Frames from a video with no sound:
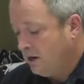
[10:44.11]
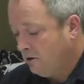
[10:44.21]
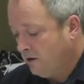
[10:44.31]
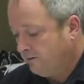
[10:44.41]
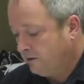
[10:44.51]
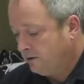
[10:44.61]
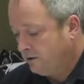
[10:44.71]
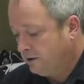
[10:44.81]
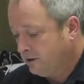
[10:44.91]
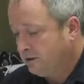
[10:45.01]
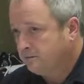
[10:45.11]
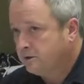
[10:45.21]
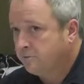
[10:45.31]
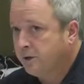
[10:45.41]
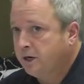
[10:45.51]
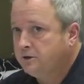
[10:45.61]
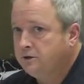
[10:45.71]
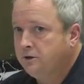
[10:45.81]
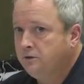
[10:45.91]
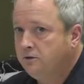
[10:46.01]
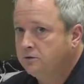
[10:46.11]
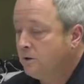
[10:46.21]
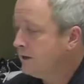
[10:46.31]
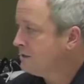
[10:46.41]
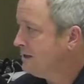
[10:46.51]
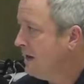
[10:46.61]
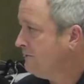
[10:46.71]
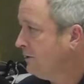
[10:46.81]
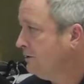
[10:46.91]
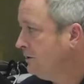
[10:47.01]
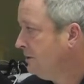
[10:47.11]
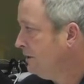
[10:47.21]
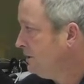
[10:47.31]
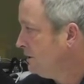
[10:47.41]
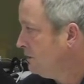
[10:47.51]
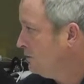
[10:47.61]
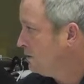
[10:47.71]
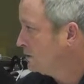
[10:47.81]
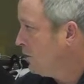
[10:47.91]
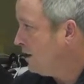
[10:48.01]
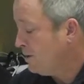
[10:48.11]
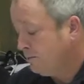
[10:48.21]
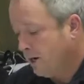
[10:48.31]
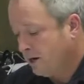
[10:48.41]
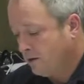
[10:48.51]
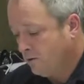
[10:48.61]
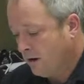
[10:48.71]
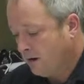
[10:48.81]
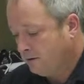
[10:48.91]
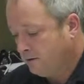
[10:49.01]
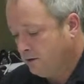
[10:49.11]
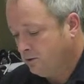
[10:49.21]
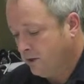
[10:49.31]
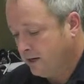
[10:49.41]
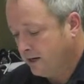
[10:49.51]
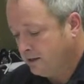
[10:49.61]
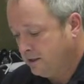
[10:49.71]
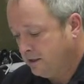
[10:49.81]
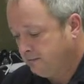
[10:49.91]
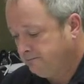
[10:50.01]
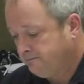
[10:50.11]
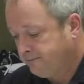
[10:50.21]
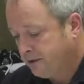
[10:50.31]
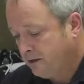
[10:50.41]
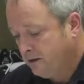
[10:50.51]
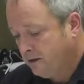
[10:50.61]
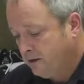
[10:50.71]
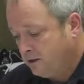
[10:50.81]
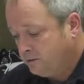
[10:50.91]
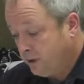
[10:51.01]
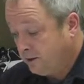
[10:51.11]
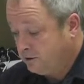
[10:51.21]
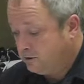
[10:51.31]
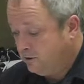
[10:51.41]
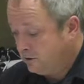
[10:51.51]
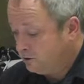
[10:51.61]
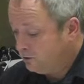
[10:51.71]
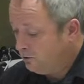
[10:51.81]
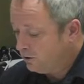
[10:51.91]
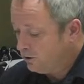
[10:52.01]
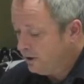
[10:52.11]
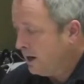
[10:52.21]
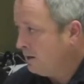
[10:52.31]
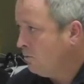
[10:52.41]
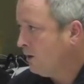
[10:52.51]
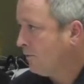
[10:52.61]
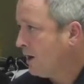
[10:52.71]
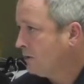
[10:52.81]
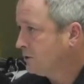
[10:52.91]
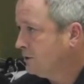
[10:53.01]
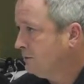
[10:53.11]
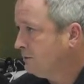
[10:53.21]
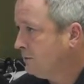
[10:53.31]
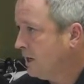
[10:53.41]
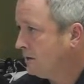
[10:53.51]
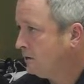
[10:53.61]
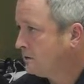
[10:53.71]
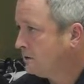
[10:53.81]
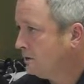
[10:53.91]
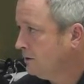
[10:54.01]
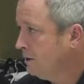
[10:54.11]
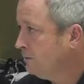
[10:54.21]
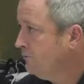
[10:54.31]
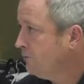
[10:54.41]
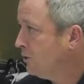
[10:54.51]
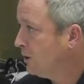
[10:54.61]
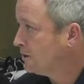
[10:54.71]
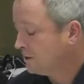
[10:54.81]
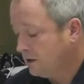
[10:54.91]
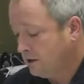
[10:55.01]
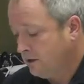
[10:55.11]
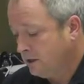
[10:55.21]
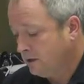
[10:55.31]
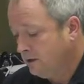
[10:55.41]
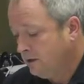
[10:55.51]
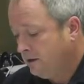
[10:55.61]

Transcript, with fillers: However, uh, compared to 2011, that was quite a bit better where, you know, we had um, spent uh, $291,000 the year before I started here